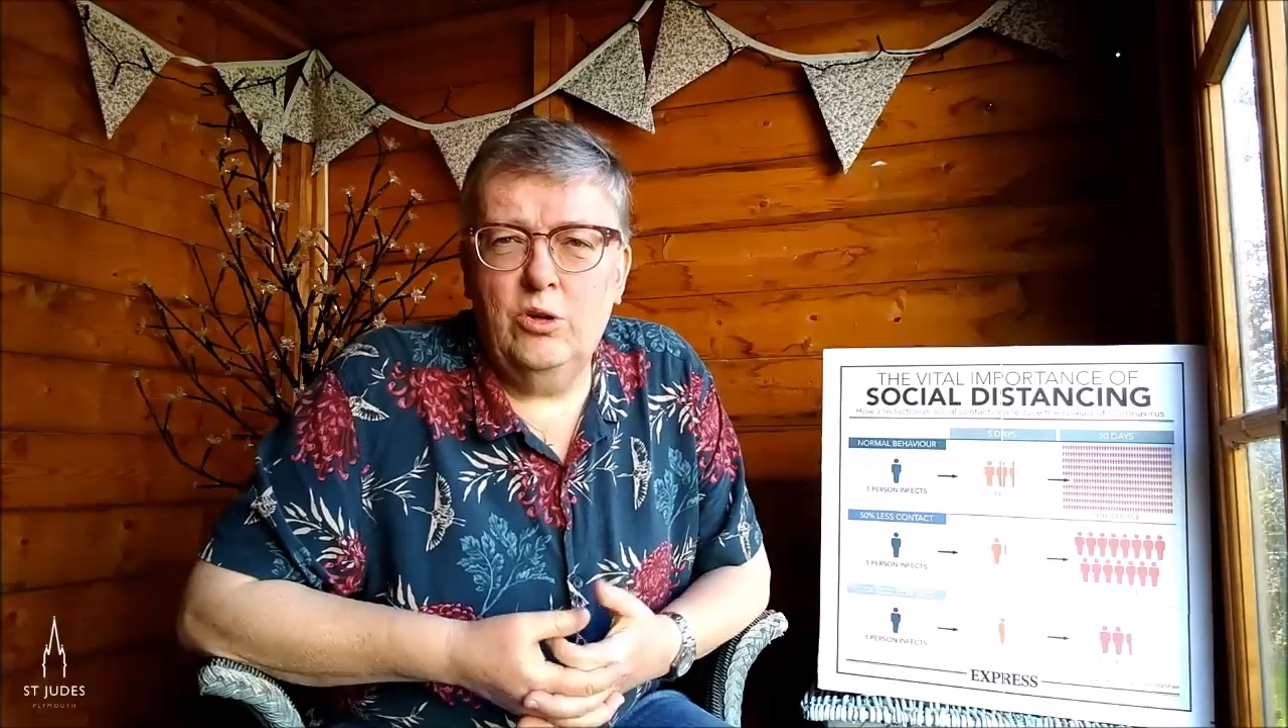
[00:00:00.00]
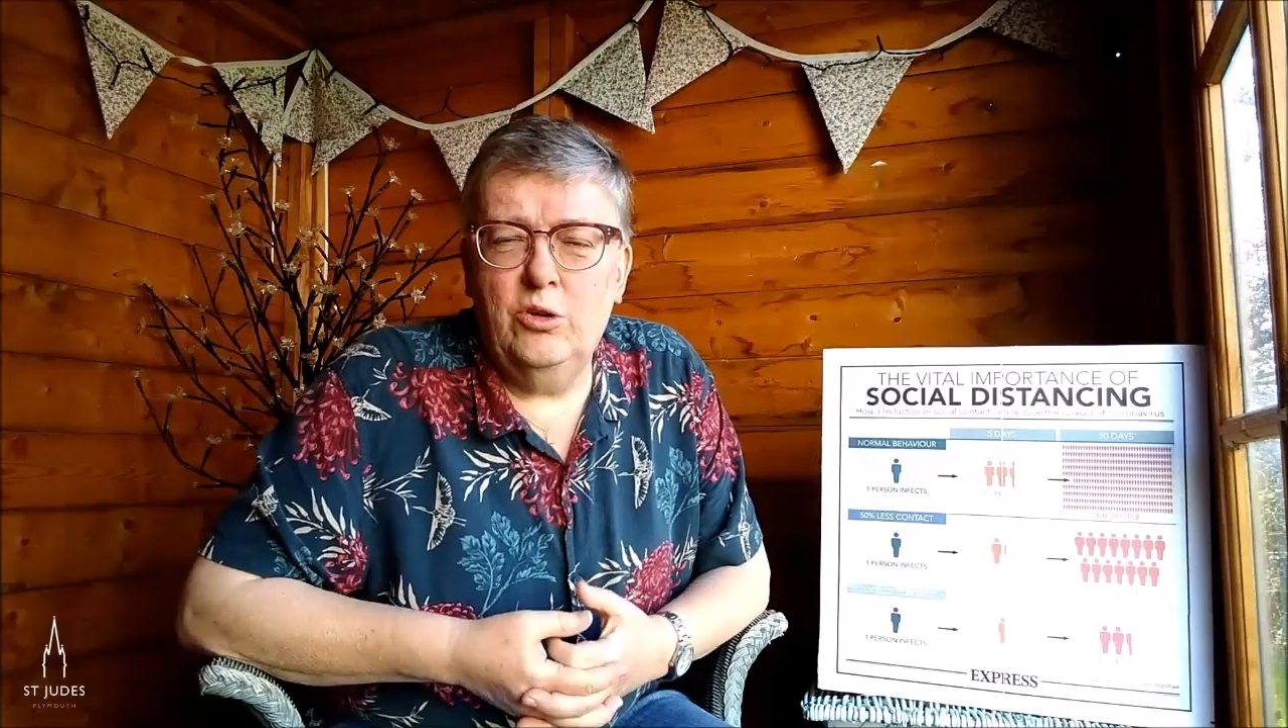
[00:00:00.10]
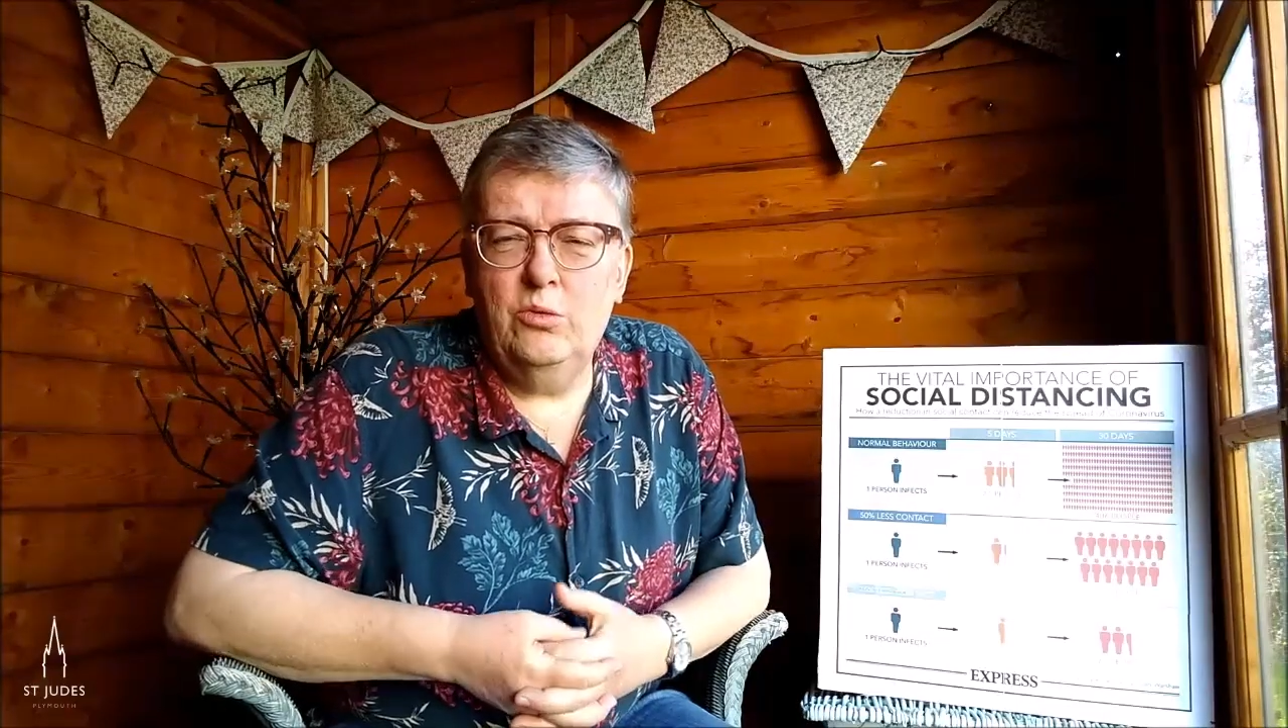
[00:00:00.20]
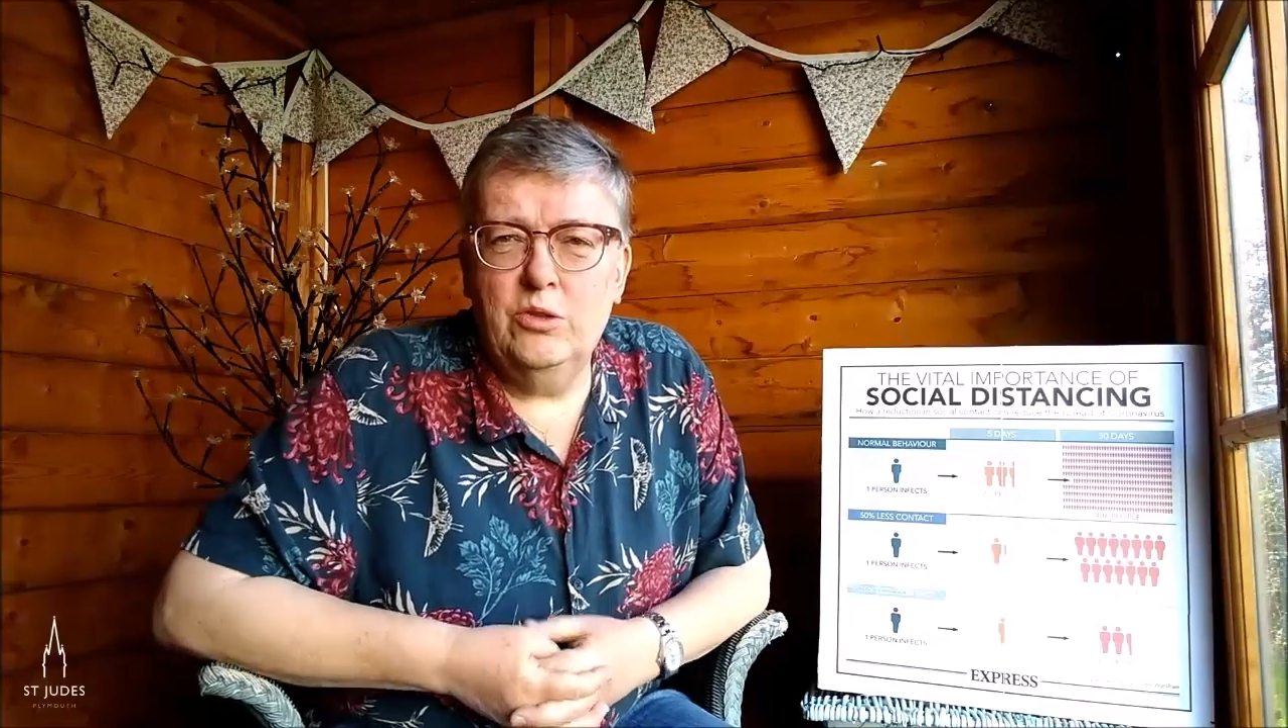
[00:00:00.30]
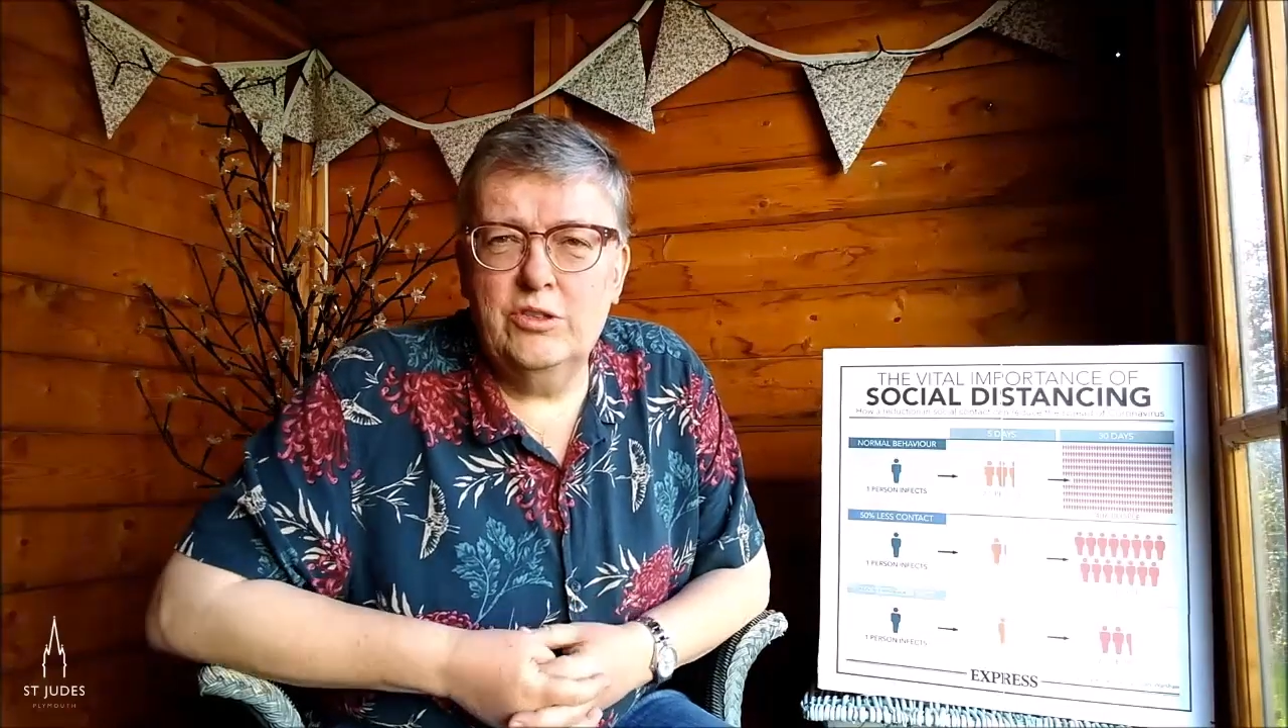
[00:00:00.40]

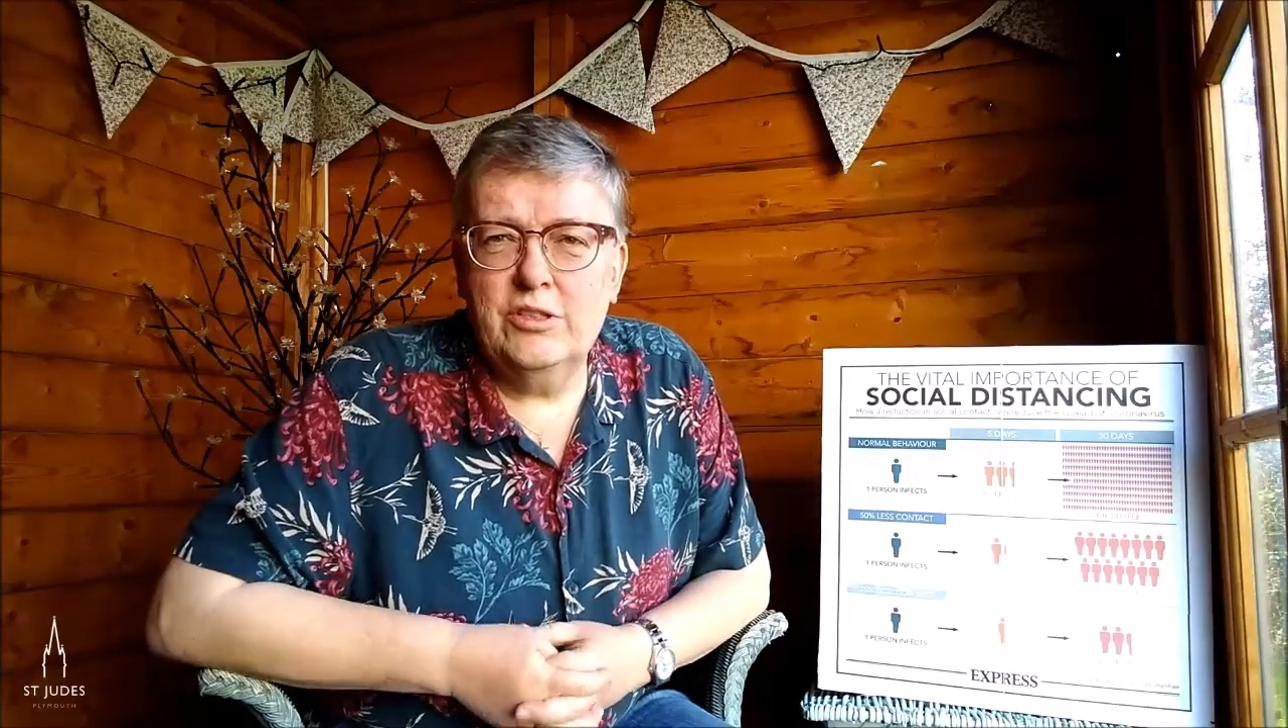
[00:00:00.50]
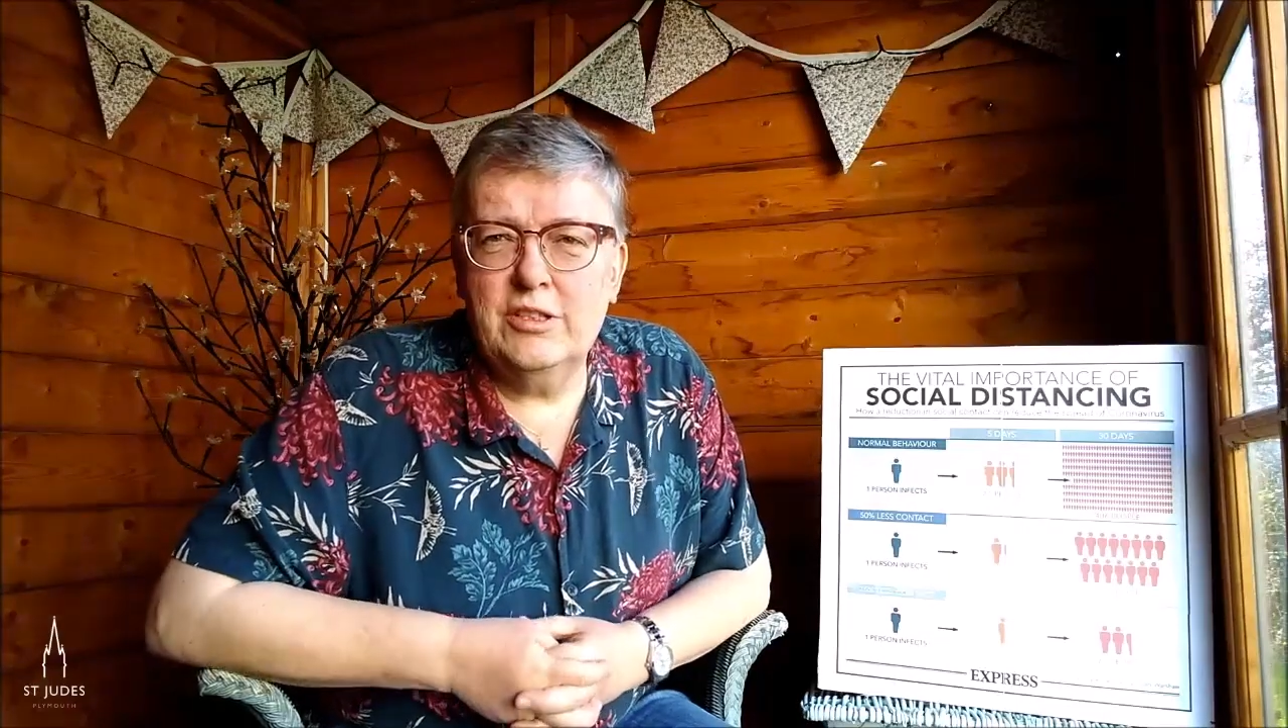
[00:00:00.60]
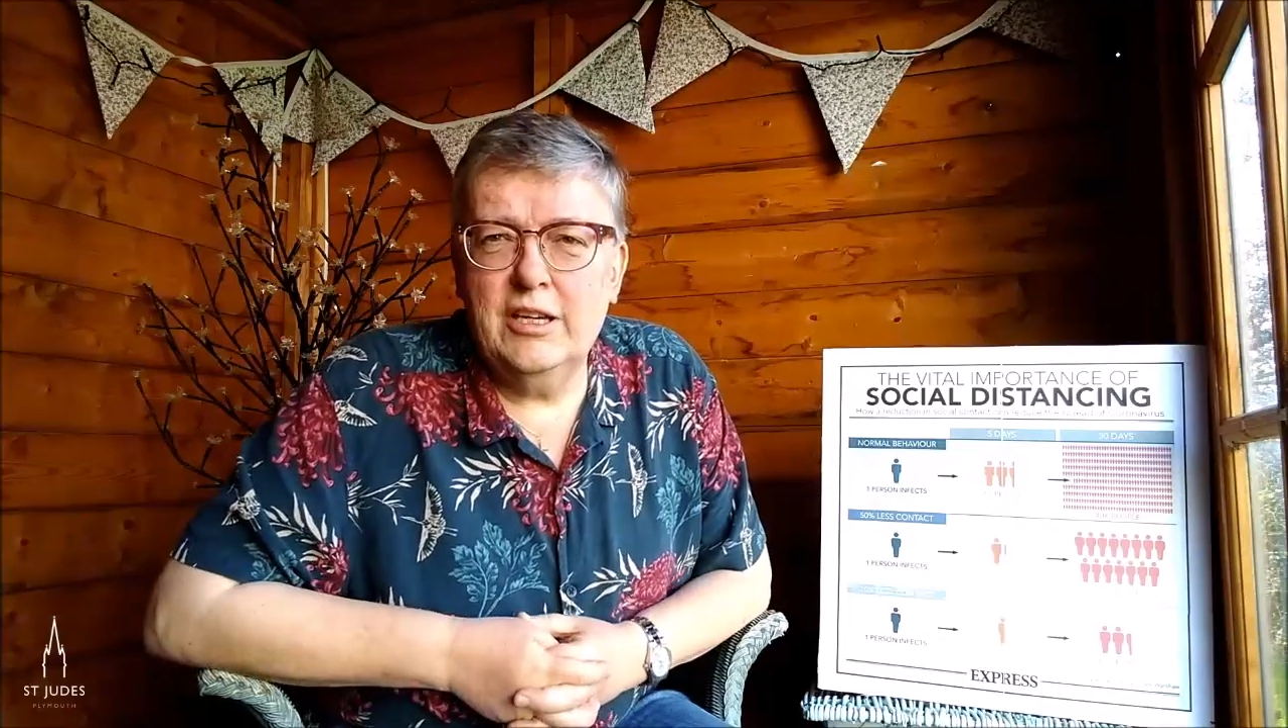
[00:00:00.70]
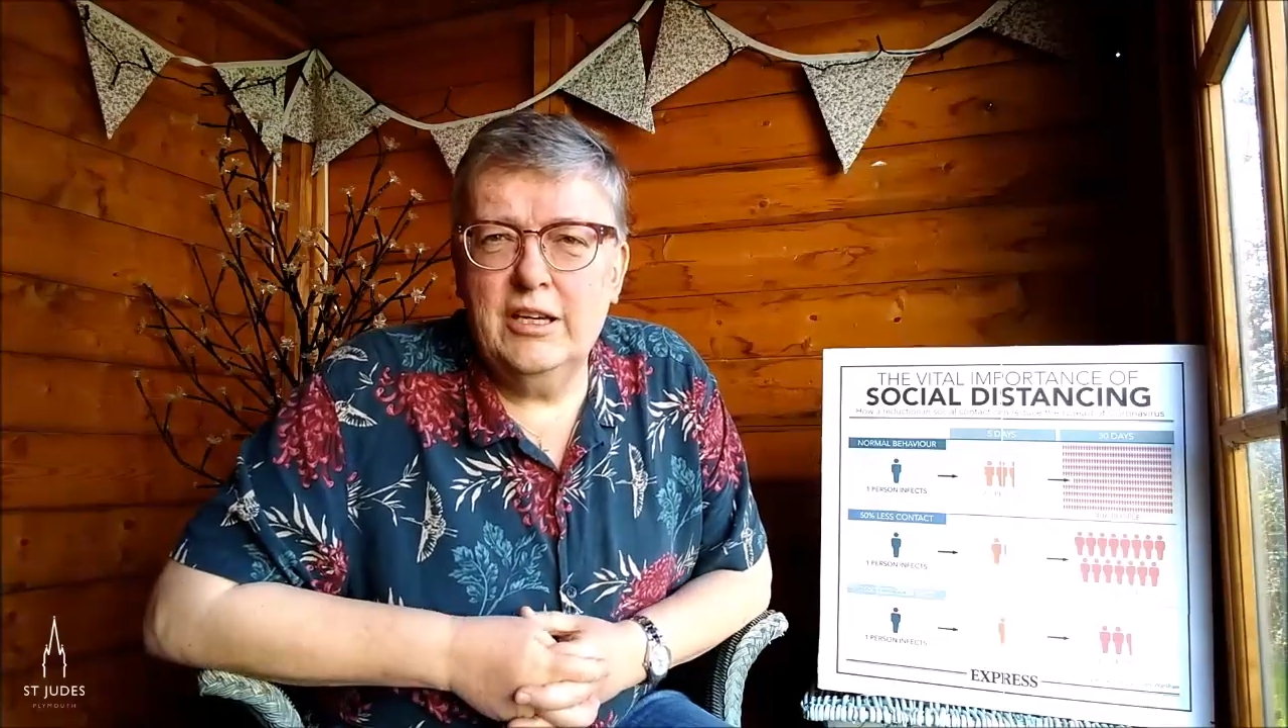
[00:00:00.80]
who was